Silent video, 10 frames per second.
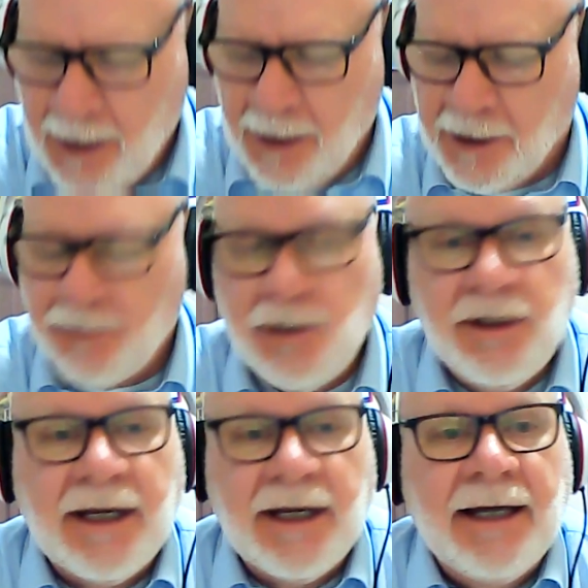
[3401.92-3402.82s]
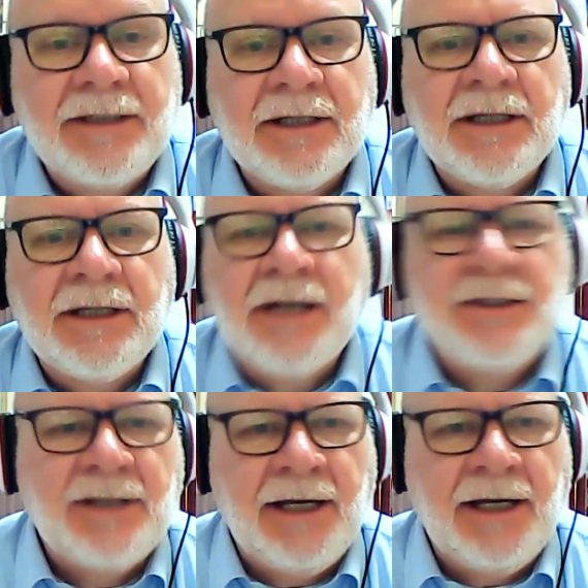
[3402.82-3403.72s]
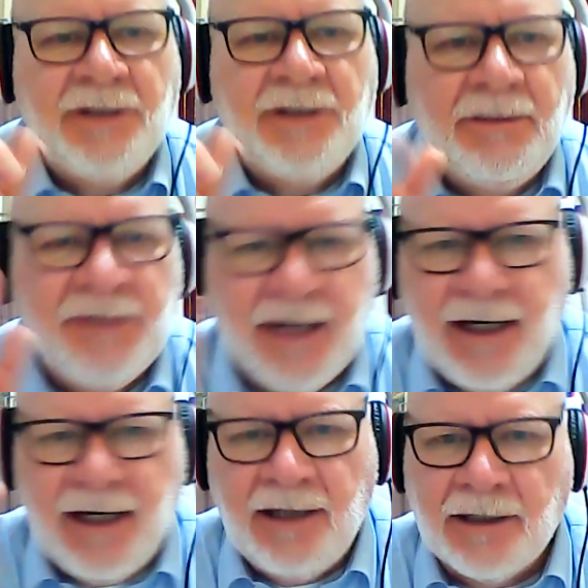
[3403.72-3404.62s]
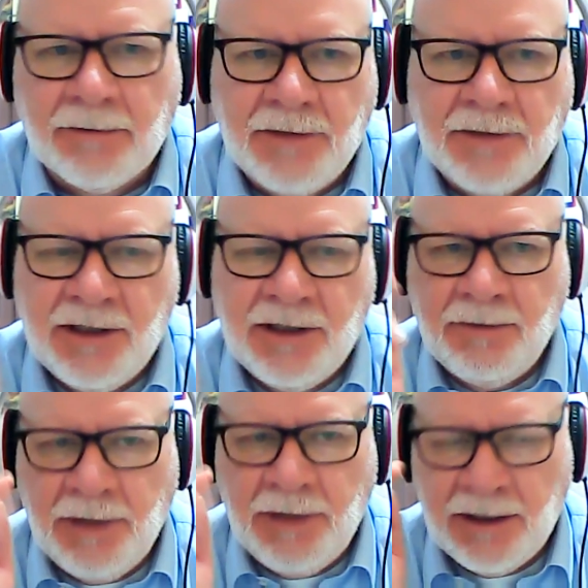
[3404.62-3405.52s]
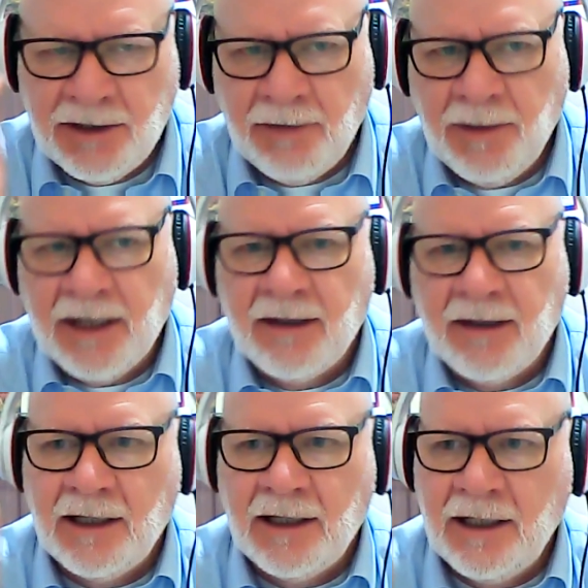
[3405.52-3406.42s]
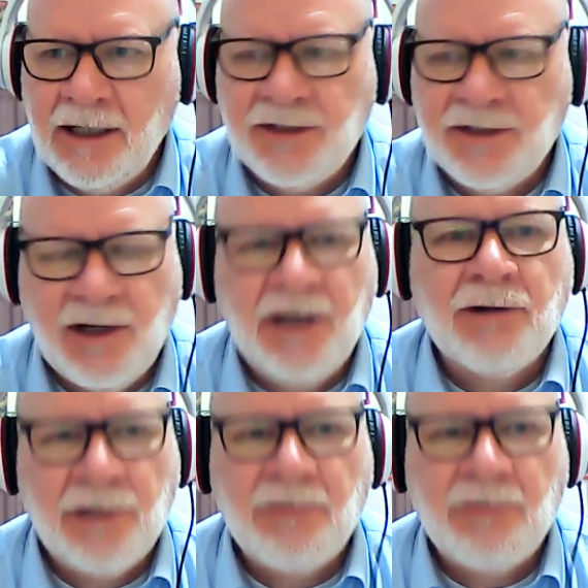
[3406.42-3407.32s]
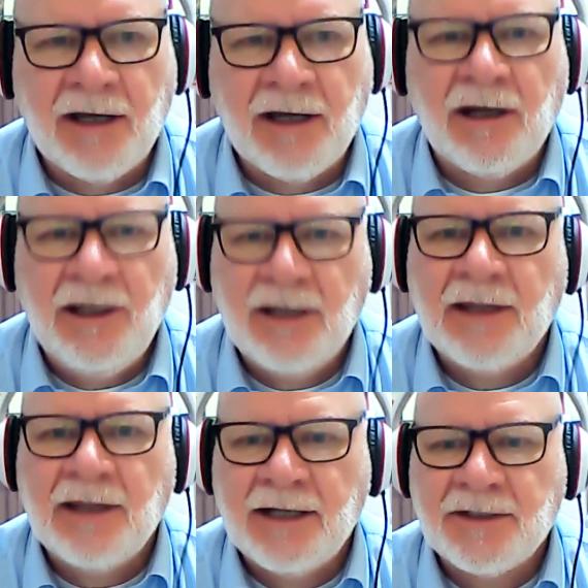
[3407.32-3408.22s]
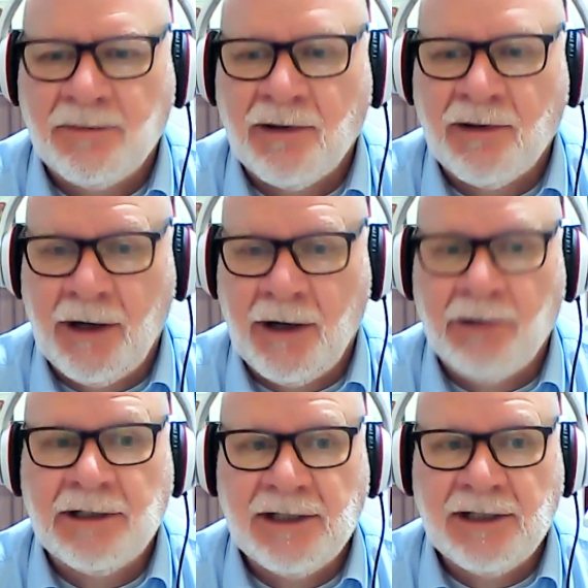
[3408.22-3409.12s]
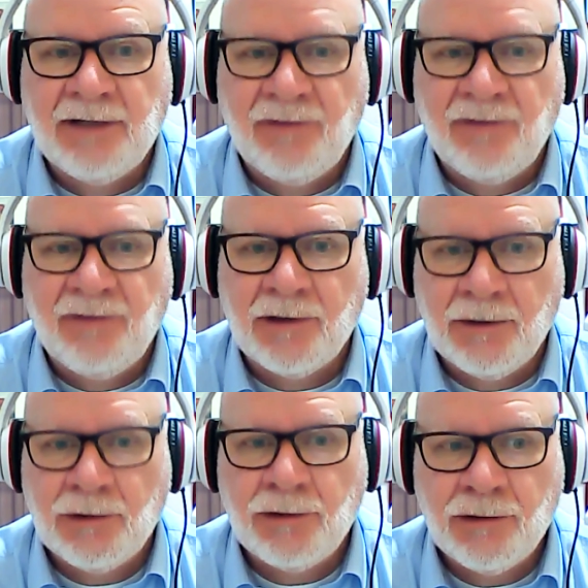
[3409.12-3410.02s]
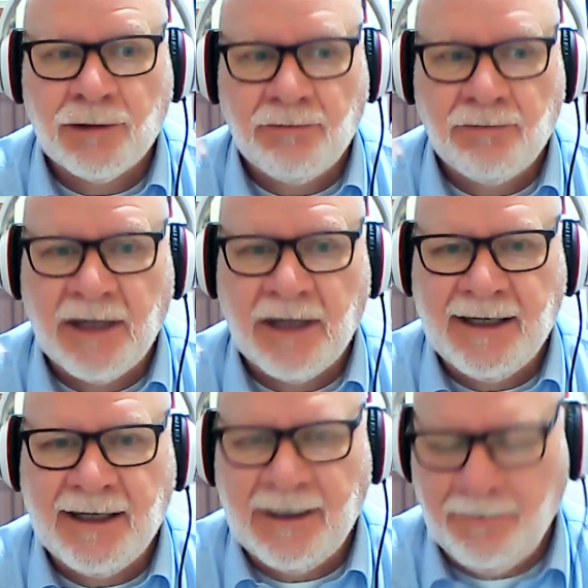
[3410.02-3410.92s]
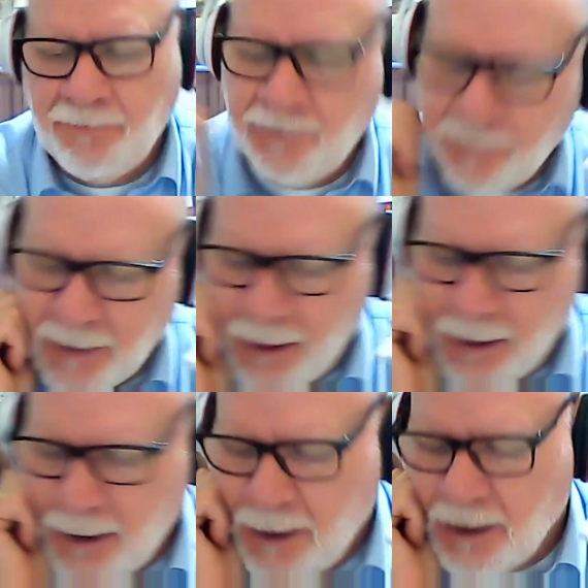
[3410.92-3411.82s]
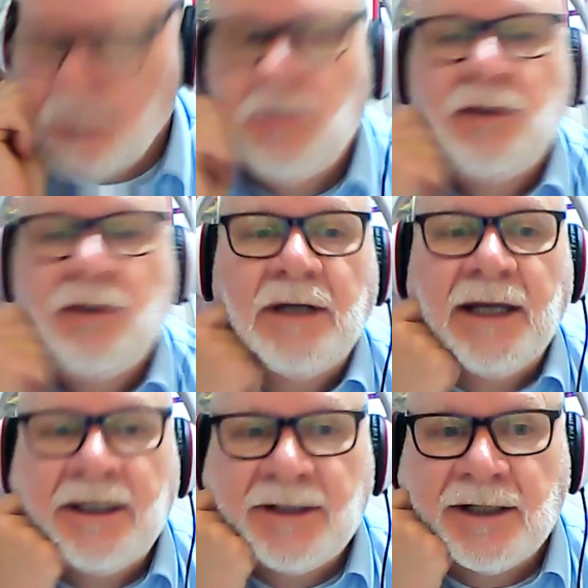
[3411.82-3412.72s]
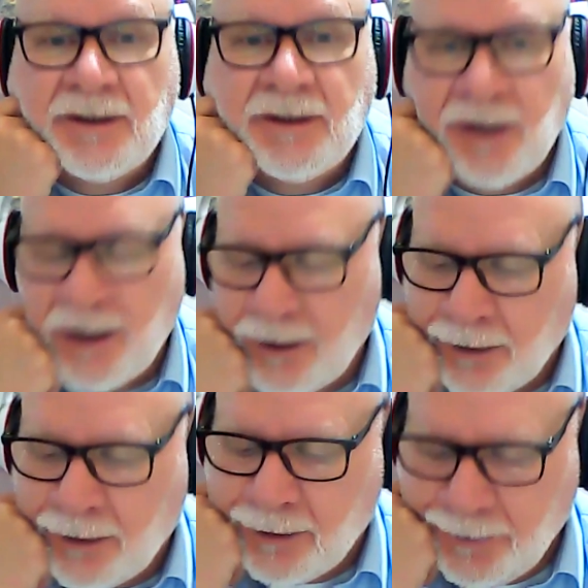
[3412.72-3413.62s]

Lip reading: communicating and as I'm saying them, just be stopping and thinking, yes, I agree with that. I think that's a priority for good group making. Communicating and dialogue.